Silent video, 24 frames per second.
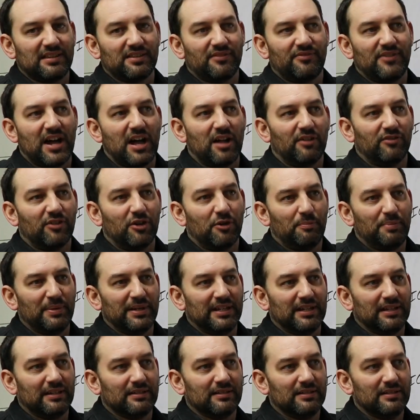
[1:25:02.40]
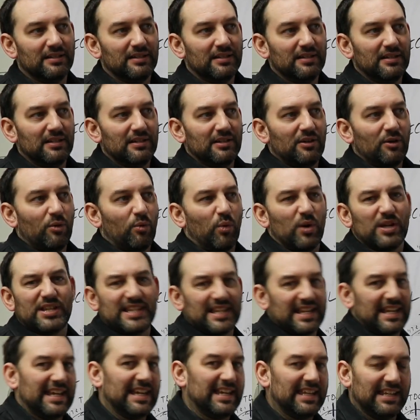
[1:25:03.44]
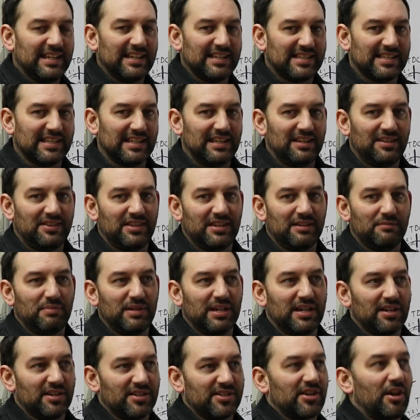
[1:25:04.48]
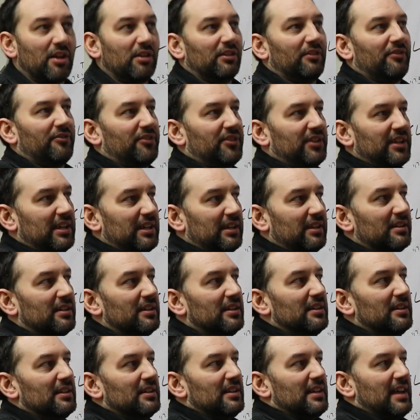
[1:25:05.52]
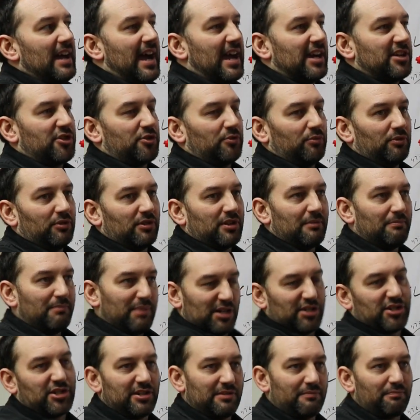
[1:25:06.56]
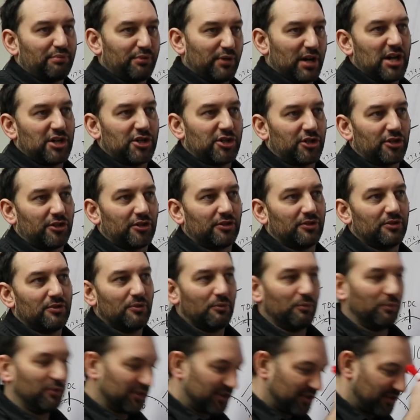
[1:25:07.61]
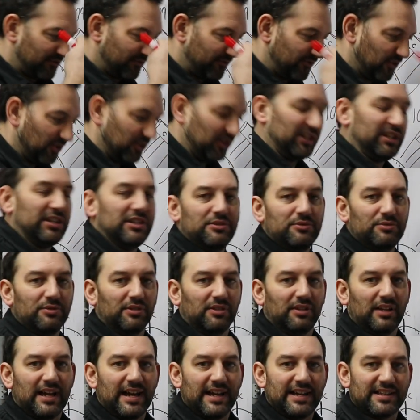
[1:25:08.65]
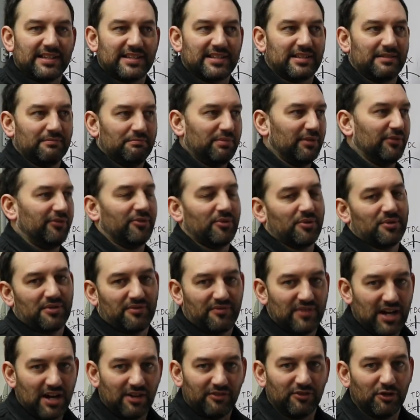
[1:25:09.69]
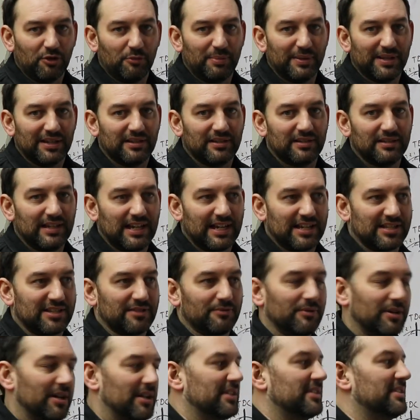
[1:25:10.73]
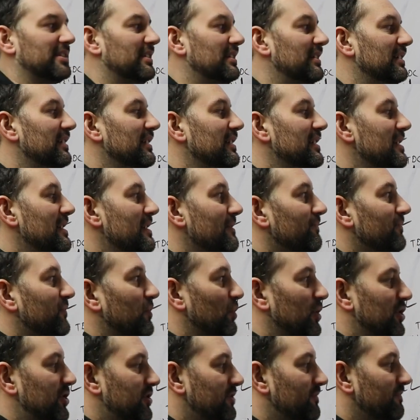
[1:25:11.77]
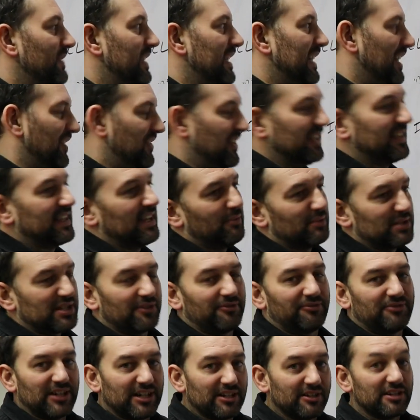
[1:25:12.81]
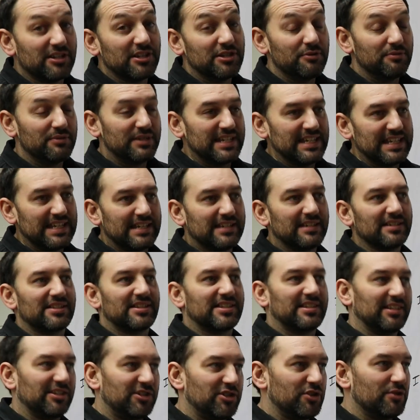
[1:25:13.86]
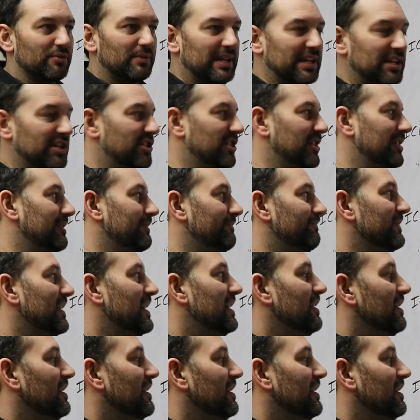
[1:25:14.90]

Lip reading: the valve opening wasn't gaining us anything because all of the actual combustion pressure was fully utilized before the valve opened as it was. And I think that was a very unique situation.